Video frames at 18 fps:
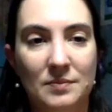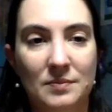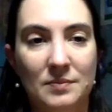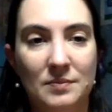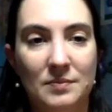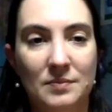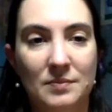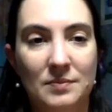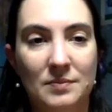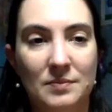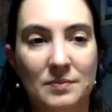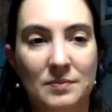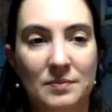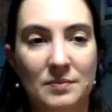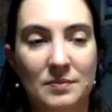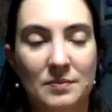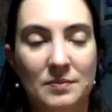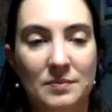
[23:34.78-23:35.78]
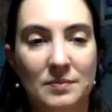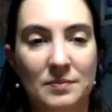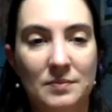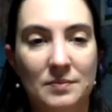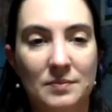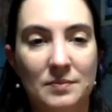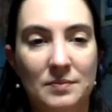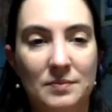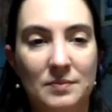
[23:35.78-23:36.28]

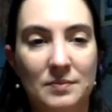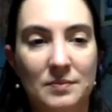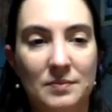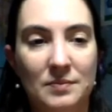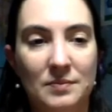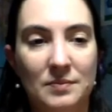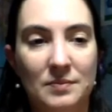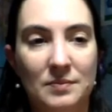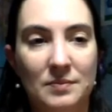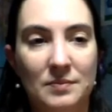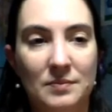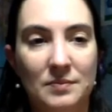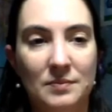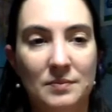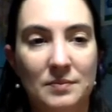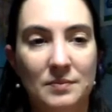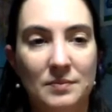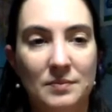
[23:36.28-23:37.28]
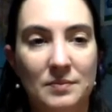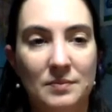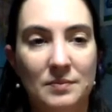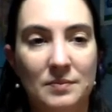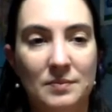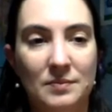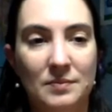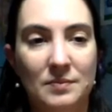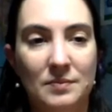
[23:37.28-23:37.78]

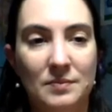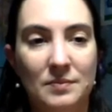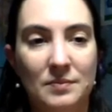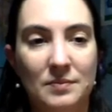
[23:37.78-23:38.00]
(silent)